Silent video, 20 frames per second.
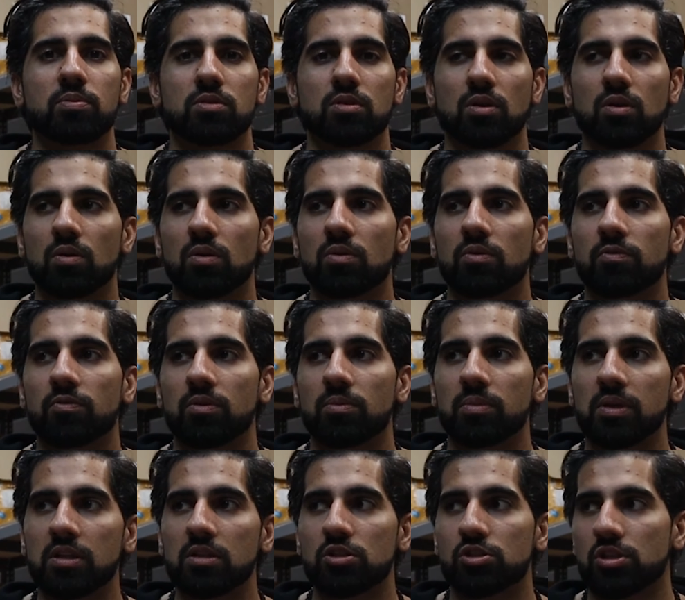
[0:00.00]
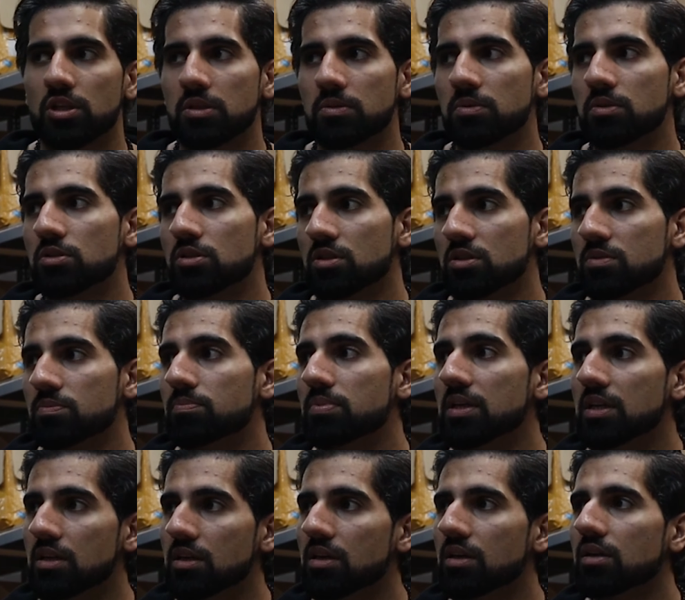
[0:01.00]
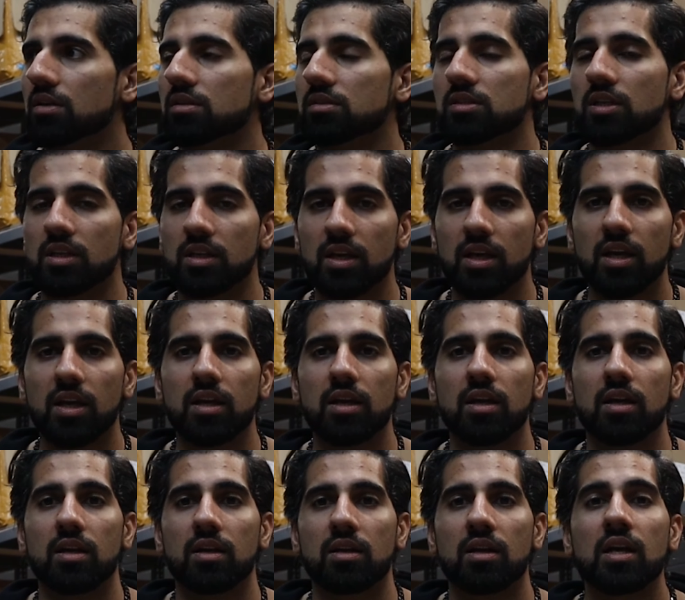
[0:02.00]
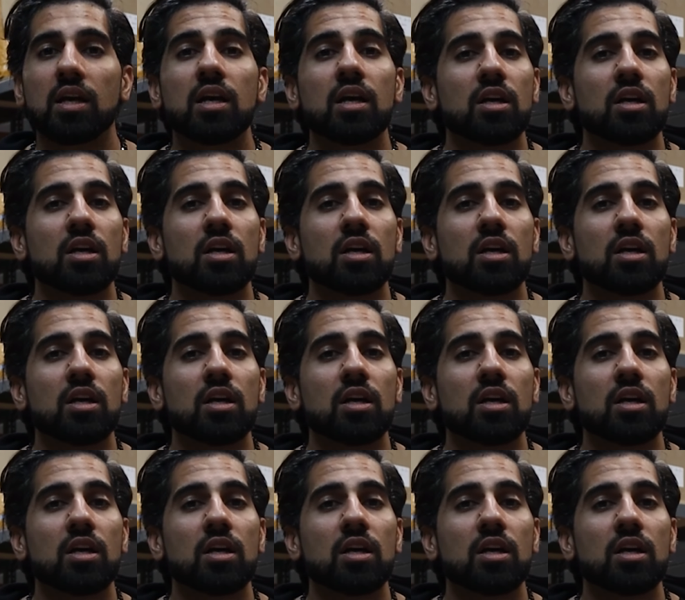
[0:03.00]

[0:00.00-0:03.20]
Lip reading: So for me to genuinely just be here today and